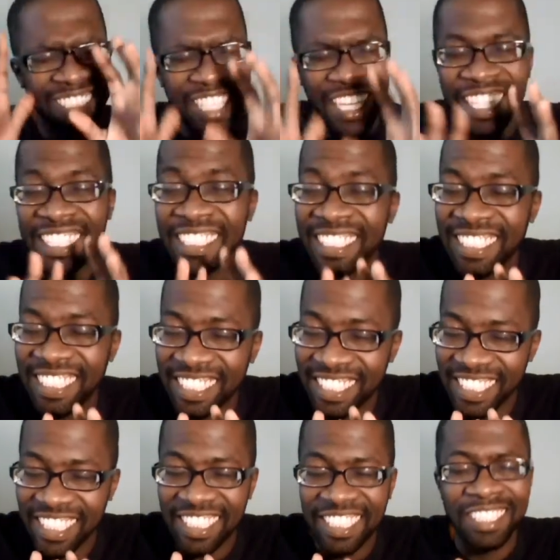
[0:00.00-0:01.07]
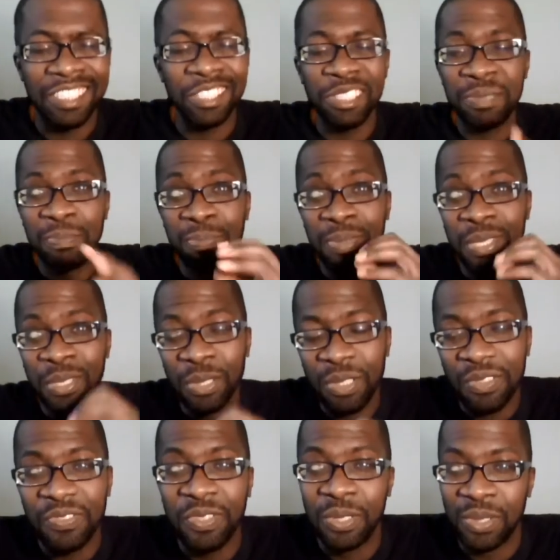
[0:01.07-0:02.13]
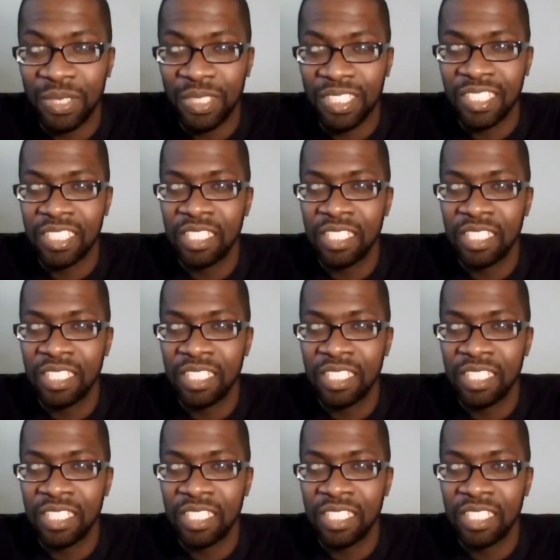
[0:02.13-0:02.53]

genius, isn't it? It's just beautiful.